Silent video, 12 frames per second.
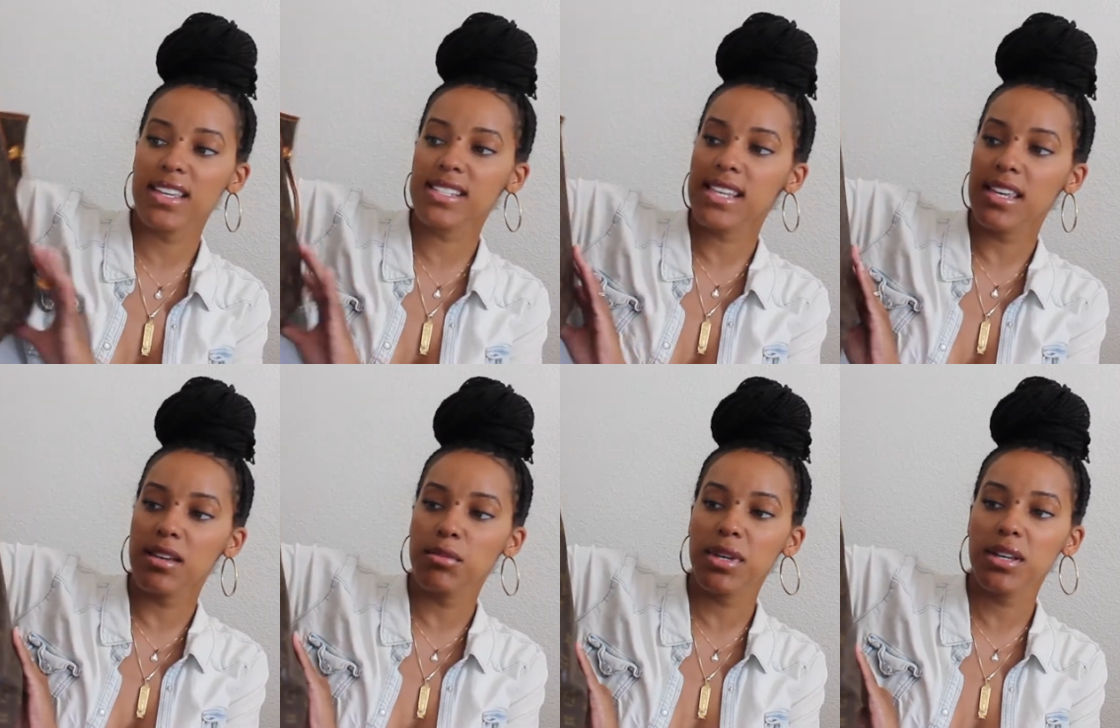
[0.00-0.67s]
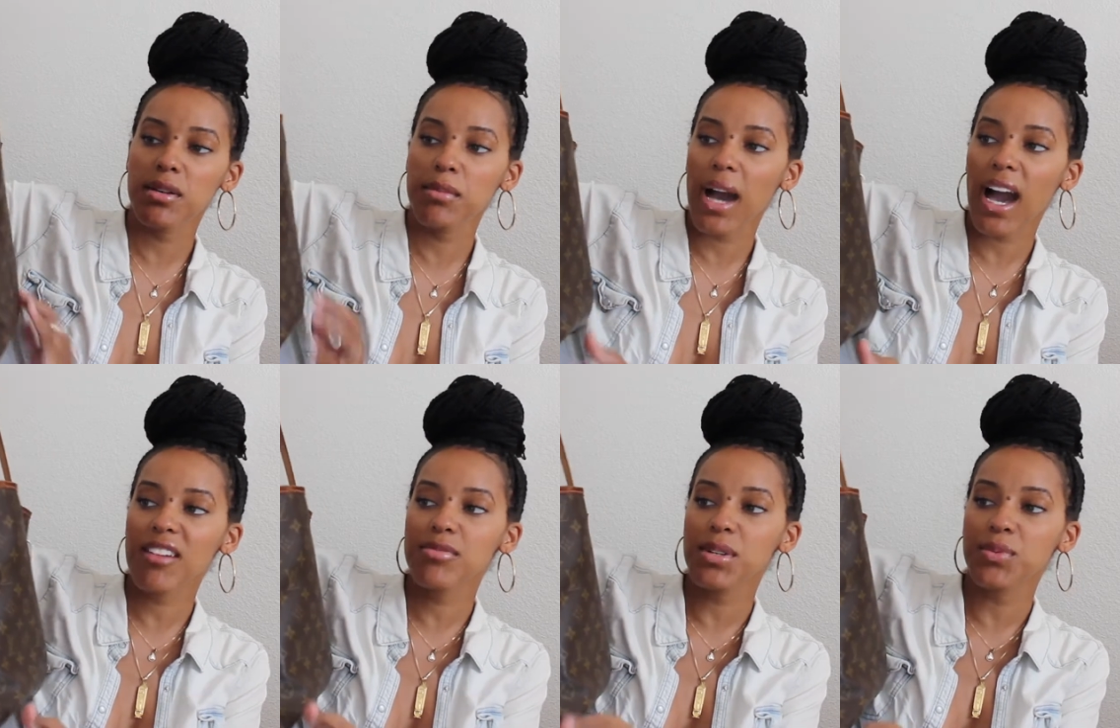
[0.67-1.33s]
It's an MM.
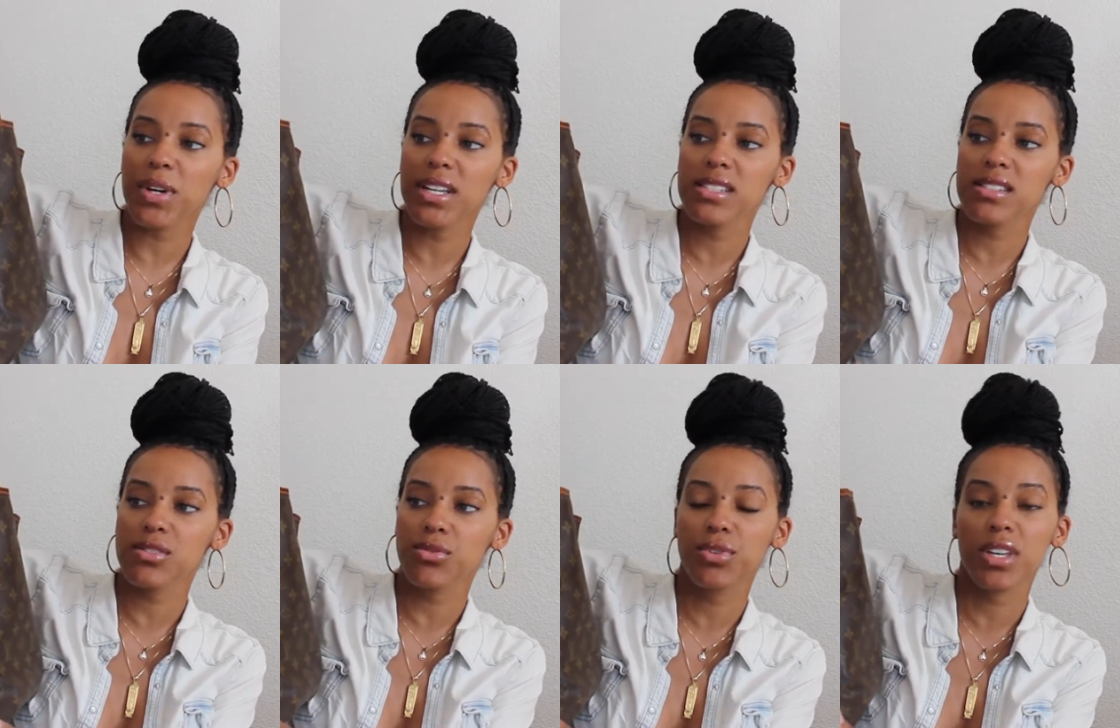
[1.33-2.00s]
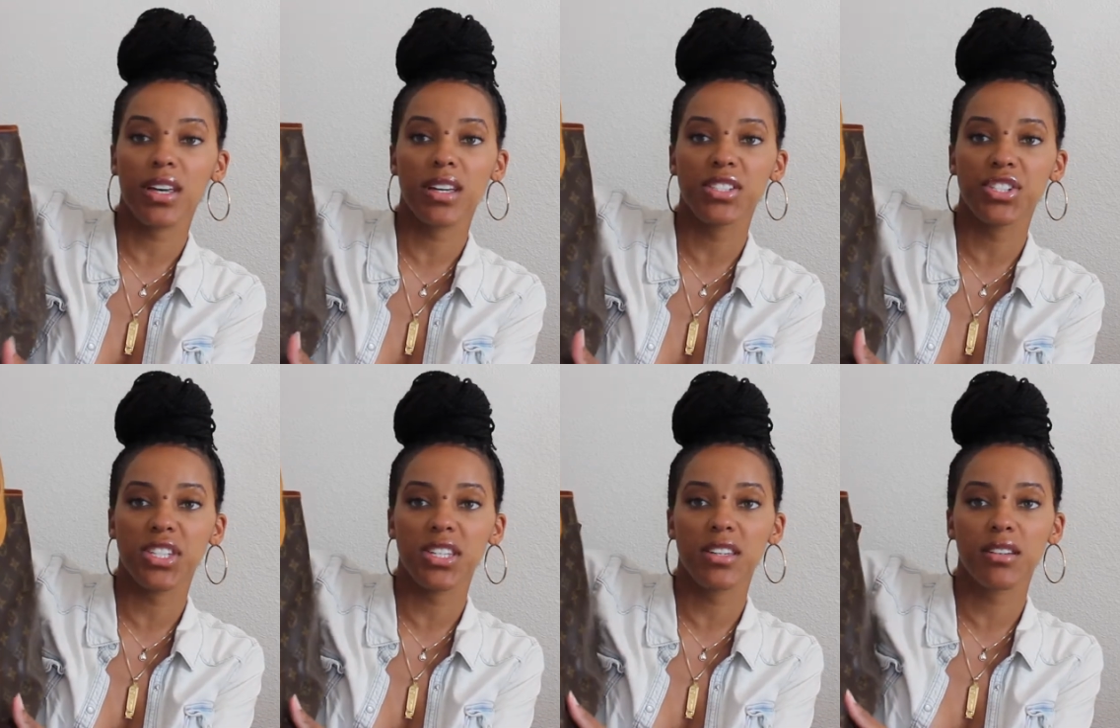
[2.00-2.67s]
I've been wanting to get a
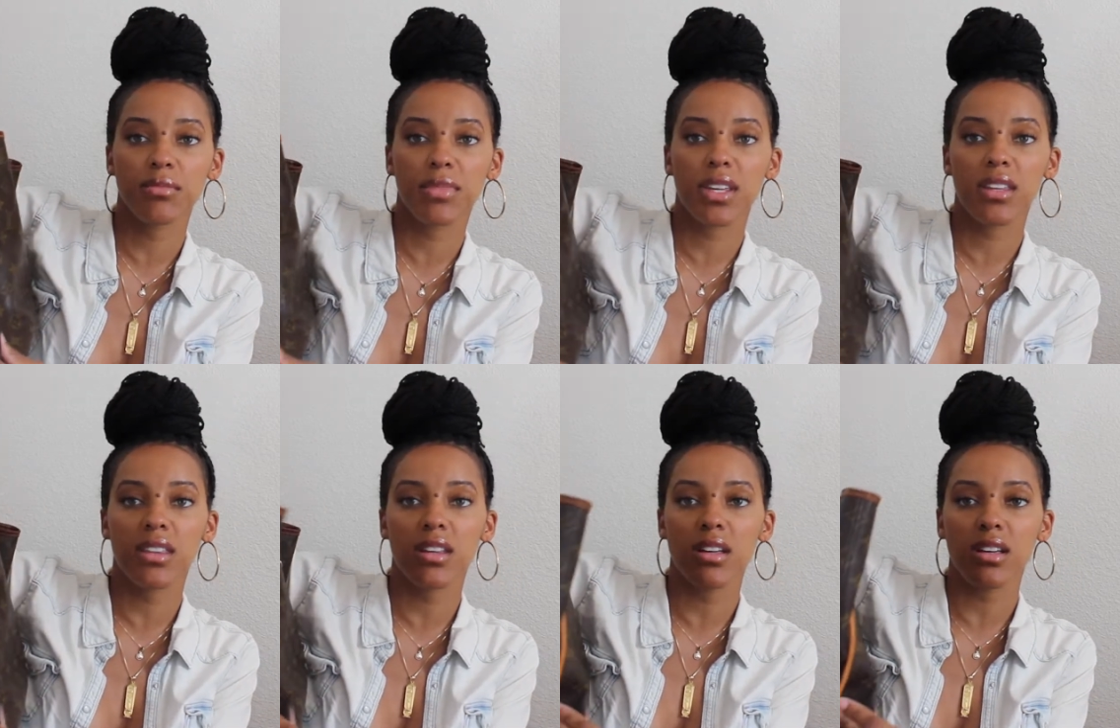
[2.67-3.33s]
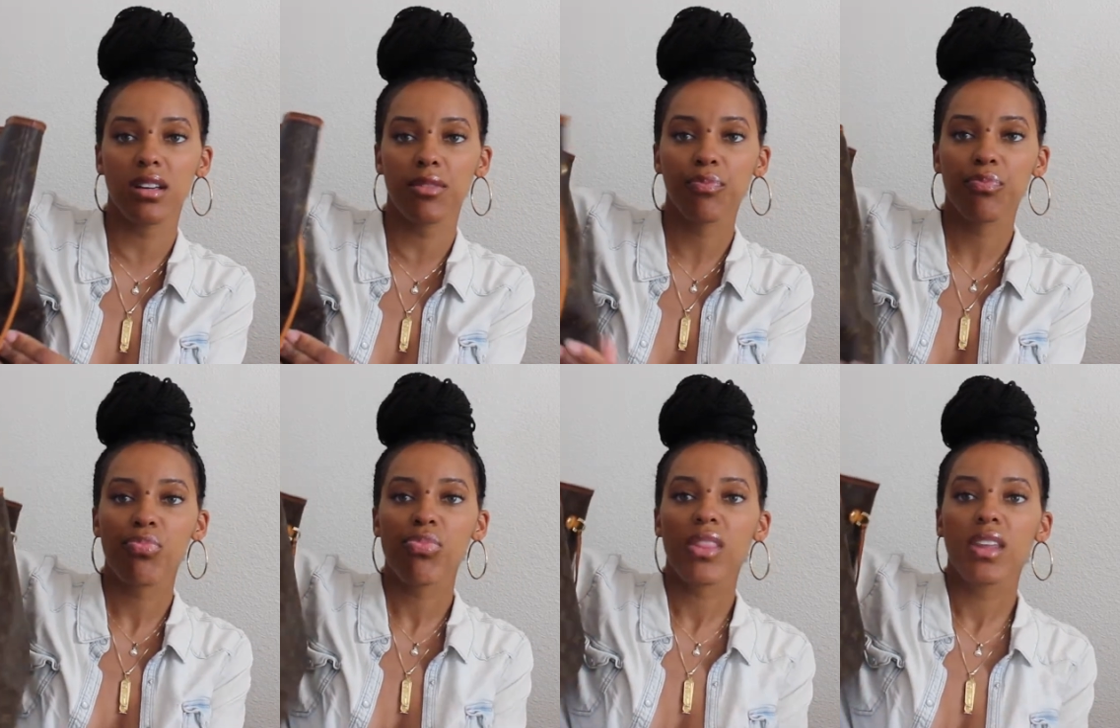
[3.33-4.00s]
GM in the
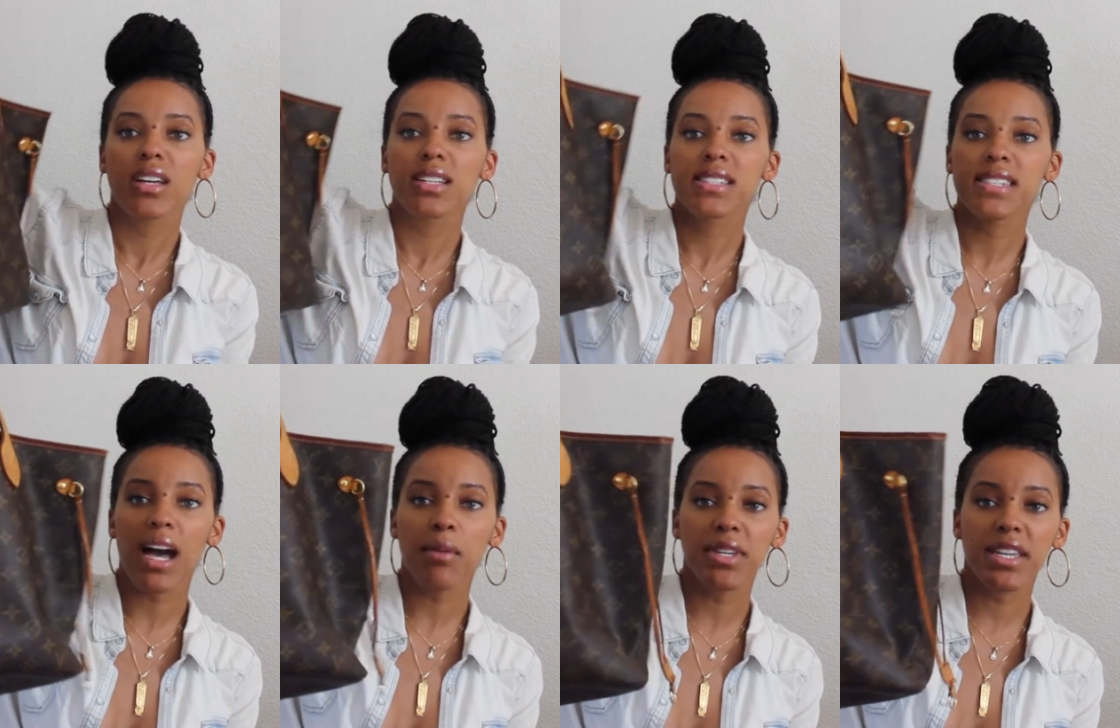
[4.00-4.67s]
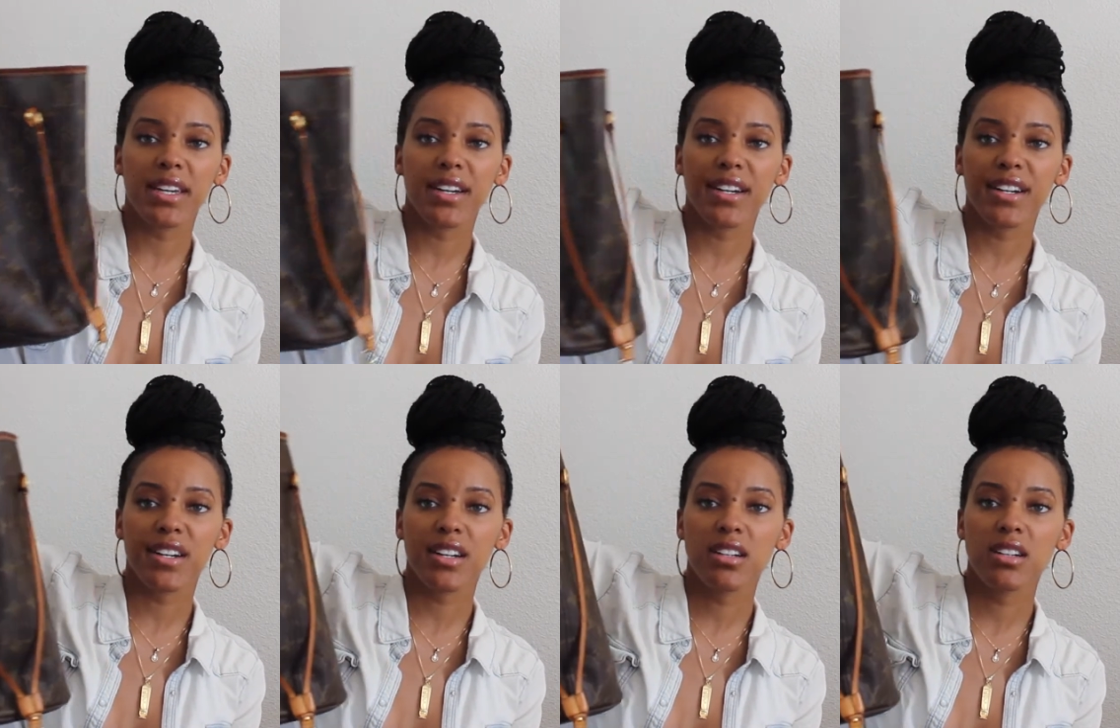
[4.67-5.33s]

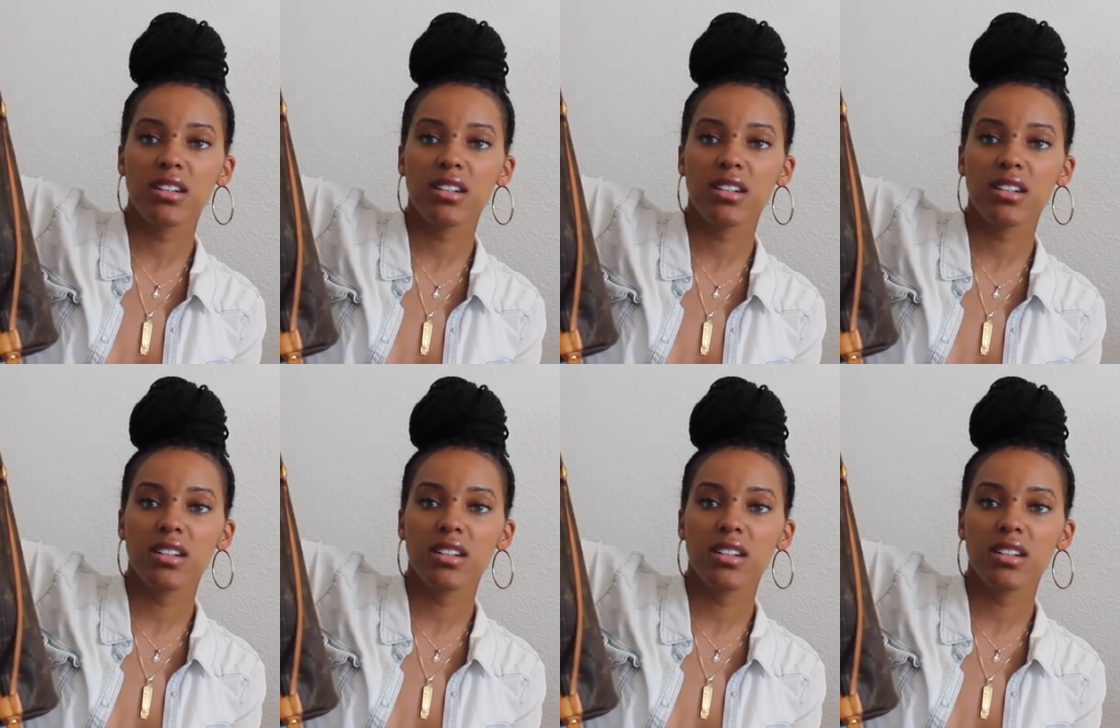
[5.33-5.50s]
damier,